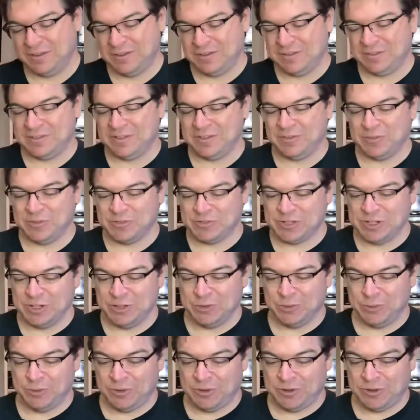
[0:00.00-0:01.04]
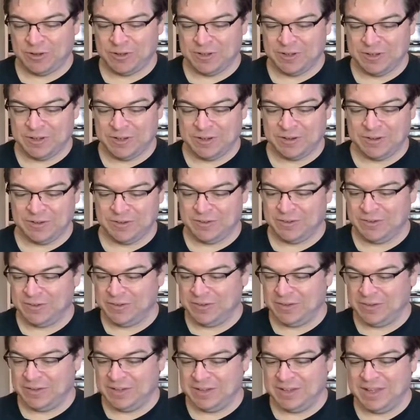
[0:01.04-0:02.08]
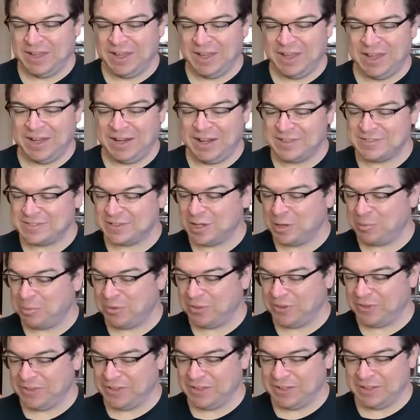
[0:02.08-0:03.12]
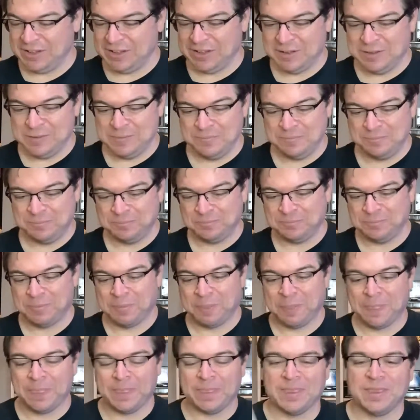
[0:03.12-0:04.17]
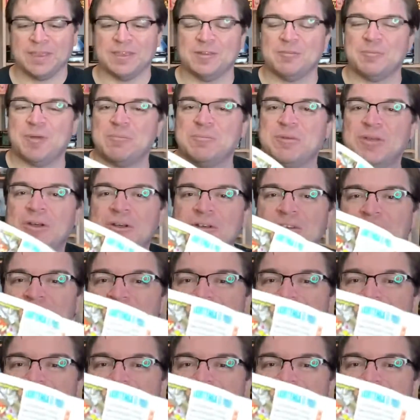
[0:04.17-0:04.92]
See if there's any cool art in there. Yeah, it has a couple of the might be hard to